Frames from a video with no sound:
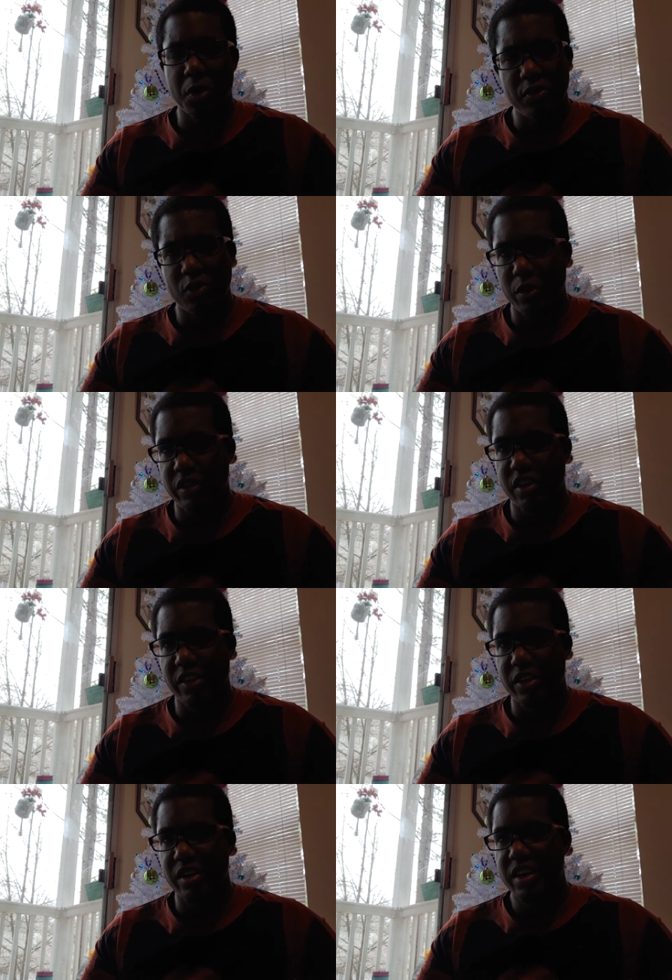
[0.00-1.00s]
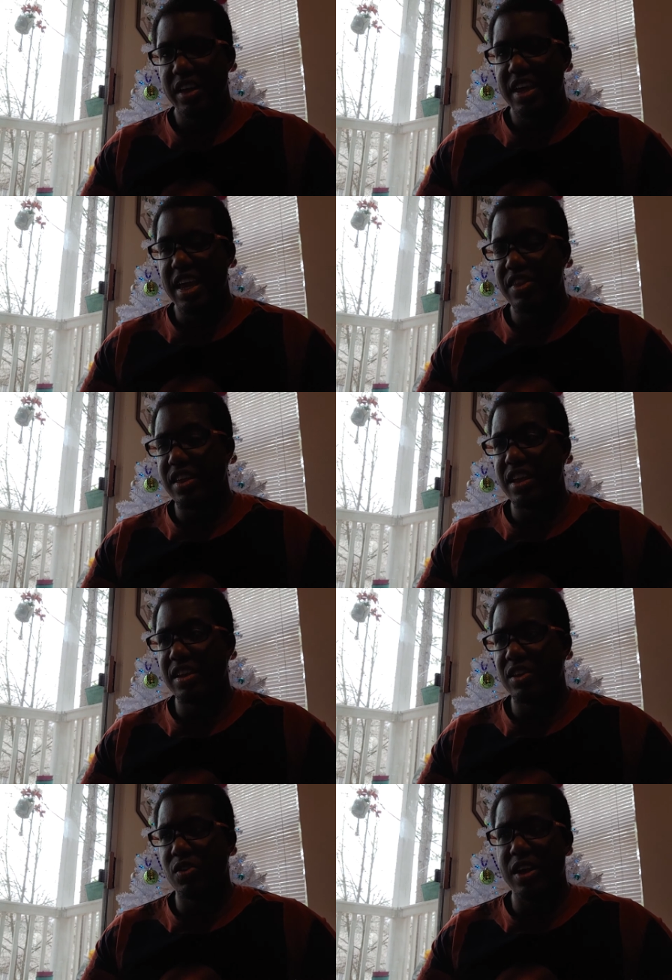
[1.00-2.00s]
notes to each other, and
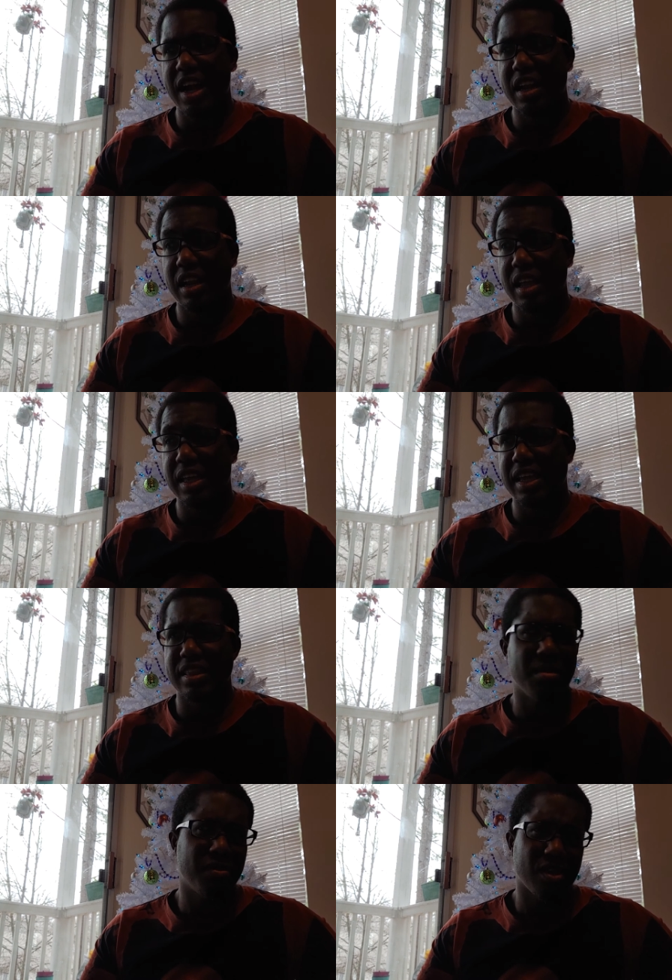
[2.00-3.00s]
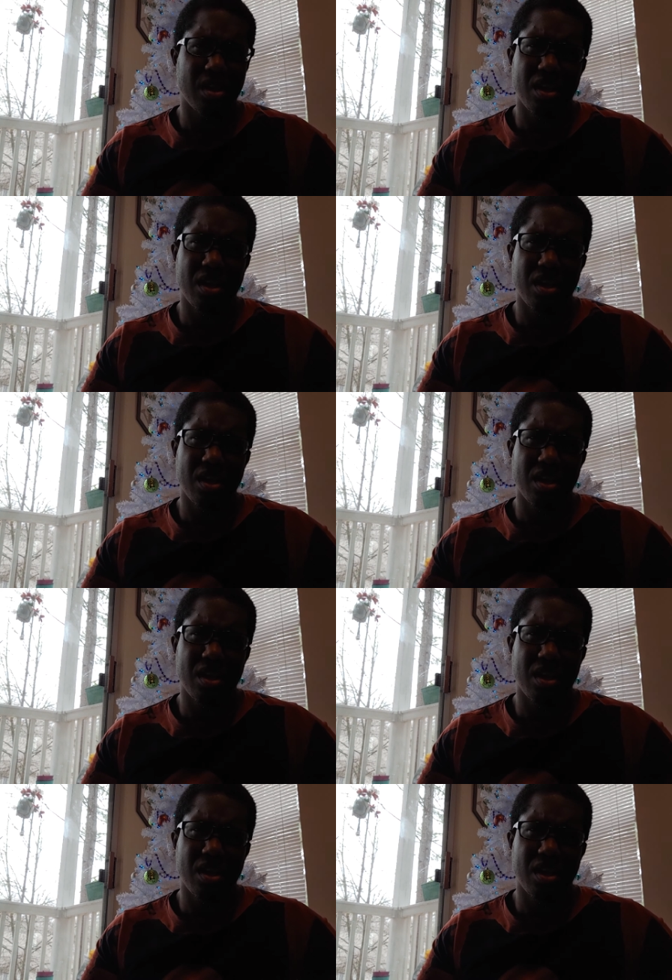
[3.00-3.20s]
then you're kind of looking at them like,